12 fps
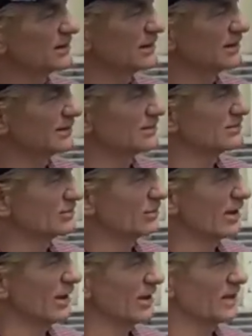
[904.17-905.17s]
And so
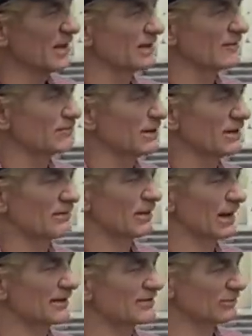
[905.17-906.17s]
I made enough money to
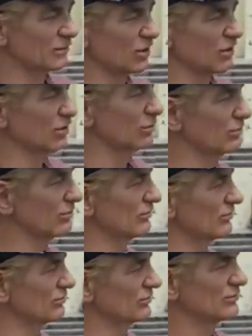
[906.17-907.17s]
buy some
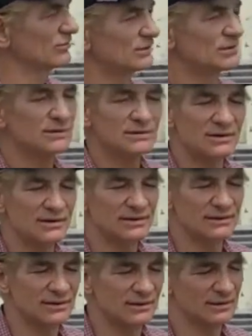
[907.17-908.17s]
clothes.
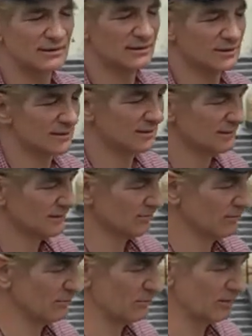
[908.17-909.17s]
And I
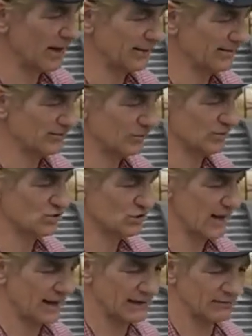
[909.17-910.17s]
remember buying this one
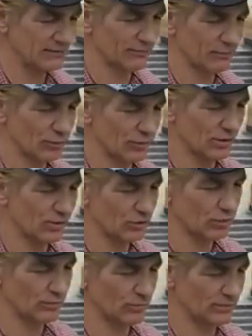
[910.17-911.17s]
jacket from Murray
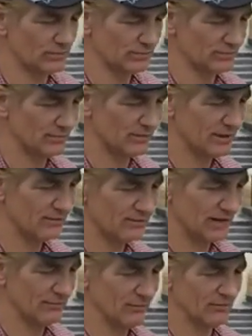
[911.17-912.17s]
Goldman. He used
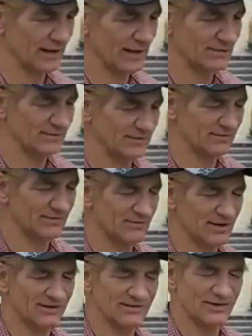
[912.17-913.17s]
to have those ads. "There's
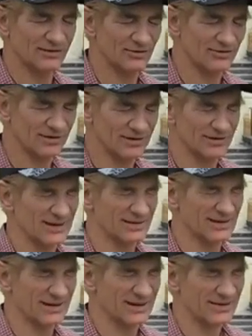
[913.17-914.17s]
not a single sale
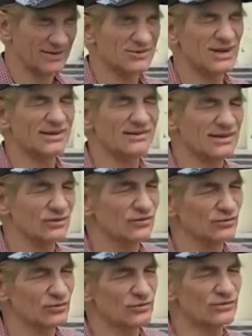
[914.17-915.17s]
There's not a single
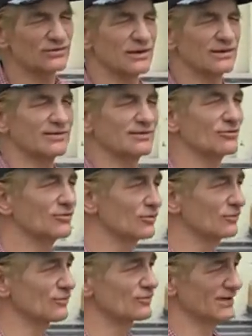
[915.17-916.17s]
suit. There's not a single
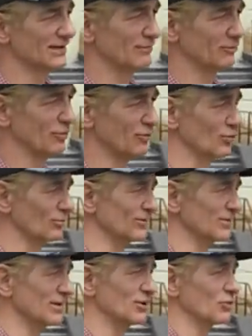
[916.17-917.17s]
suit for sale at Murray
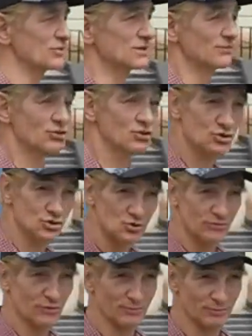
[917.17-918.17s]
Goldman's, and he'd always give you two
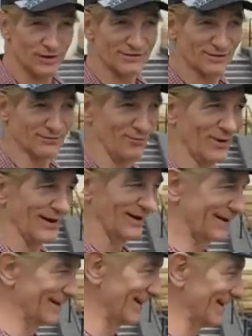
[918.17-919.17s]
for the price of one.
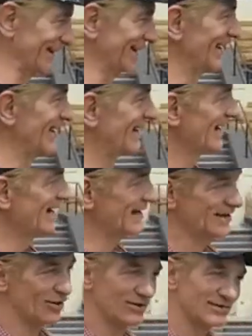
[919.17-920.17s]
He
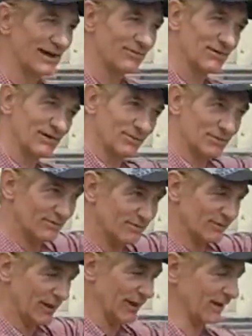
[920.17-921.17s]
needed all these advertising where he'd be
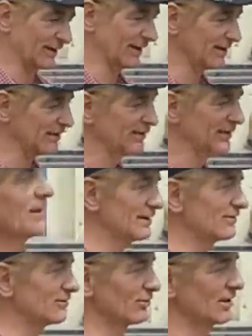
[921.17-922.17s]
flying in the air.
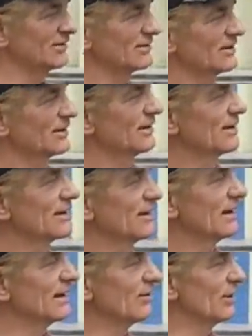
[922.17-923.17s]
He's crazy.
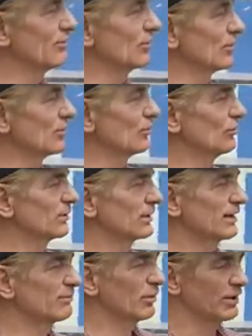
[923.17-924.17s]
Anyway, Murray Goldman,
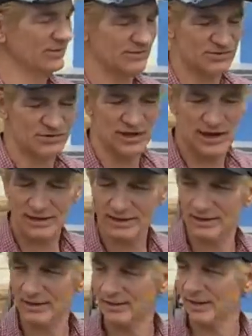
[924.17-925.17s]
I bought its
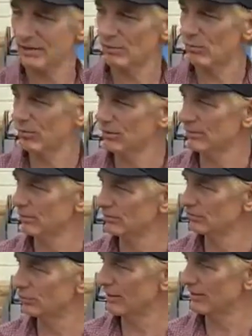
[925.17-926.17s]
jacket, and I wore it
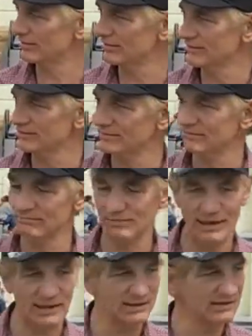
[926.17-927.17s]
about twice, and I said,
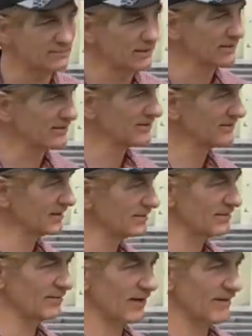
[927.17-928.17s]
man, I spent
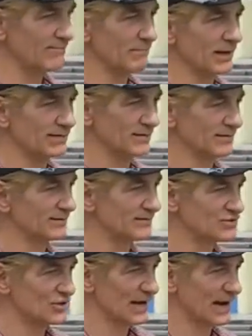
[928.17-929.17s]
$65 on this
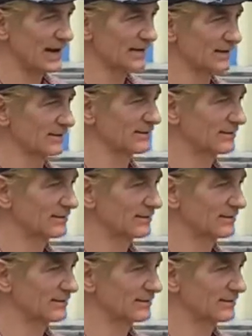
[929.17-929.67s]
jacket.